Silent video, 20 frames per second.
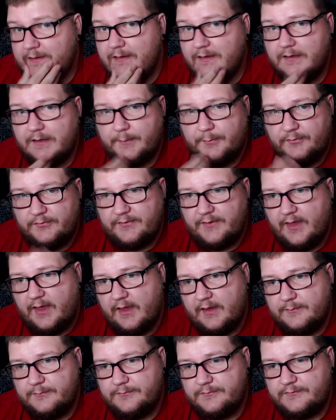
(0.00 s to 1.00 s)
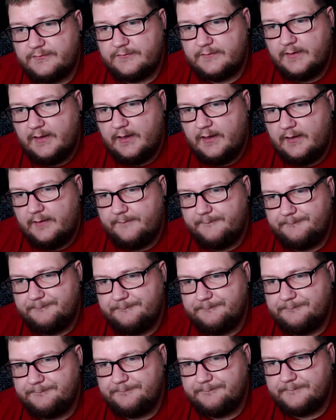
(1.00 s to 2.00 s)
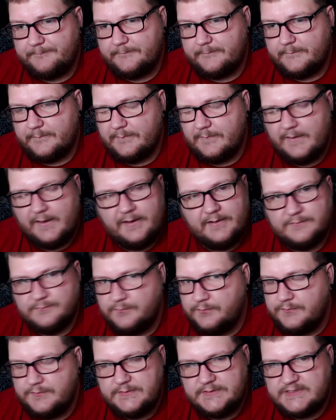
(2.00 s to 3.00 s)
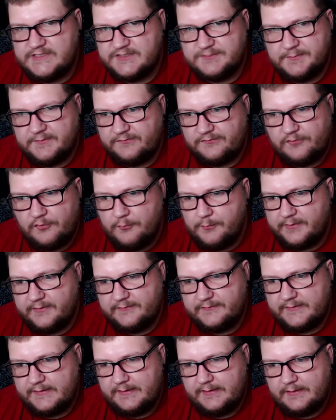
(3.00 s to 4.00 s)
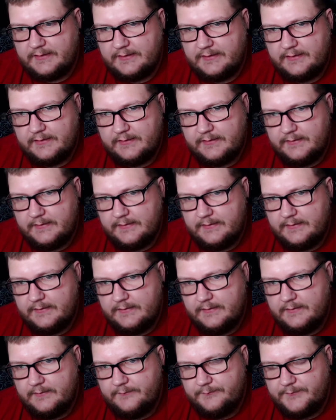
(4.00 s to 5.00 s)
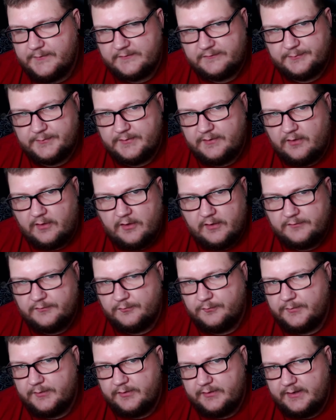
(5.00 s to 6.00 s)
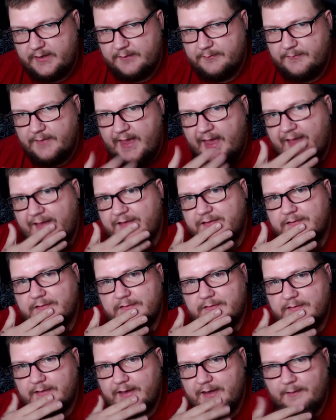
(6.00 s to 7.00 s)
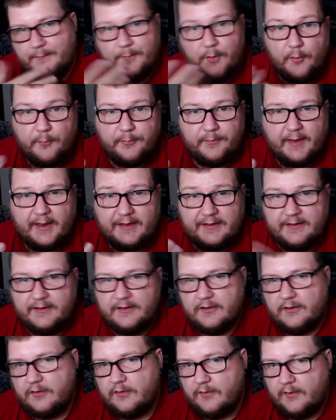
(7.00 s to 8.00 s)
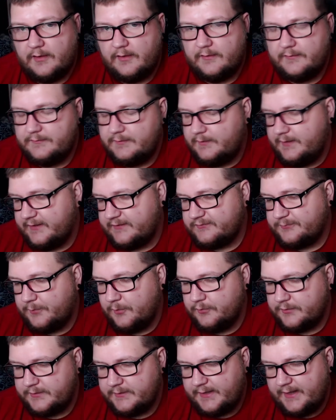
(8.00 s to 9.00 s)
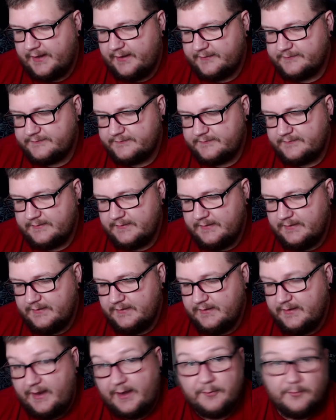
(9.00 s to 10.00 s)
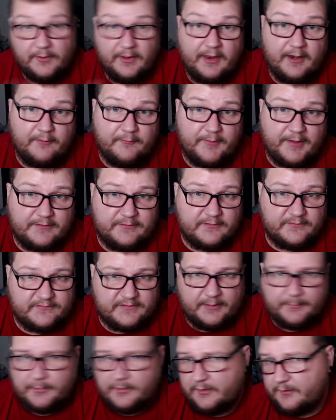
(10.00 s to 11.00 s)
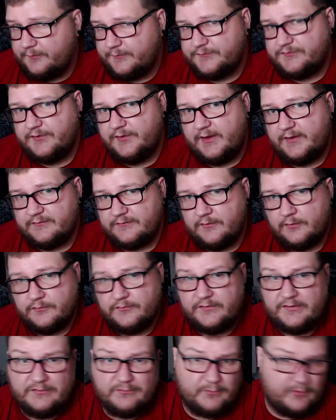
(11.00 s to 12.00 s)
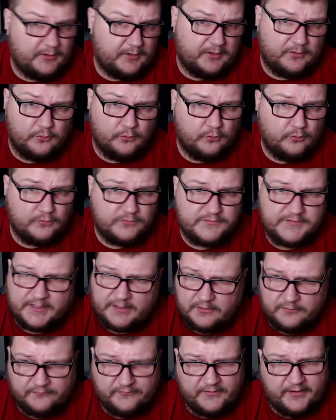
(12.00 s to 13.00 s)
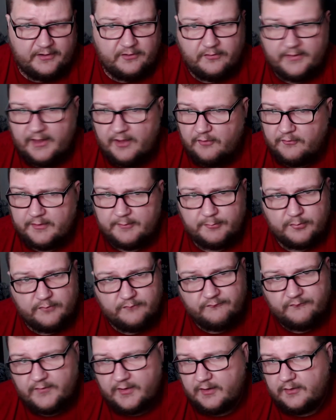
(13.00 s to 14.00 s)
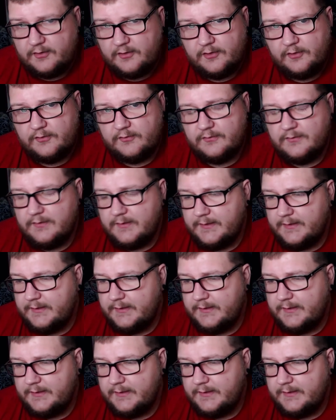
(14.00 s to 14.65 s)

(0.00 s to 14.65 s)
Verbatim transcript: a couple times, um, and we've just been so busy. It's been hard to really get back, and I'm hoping I can get her on the next PokeCast. And whenever that does happen, I'll let you guys know. She's really cool. Check her channel out. Give her a follow.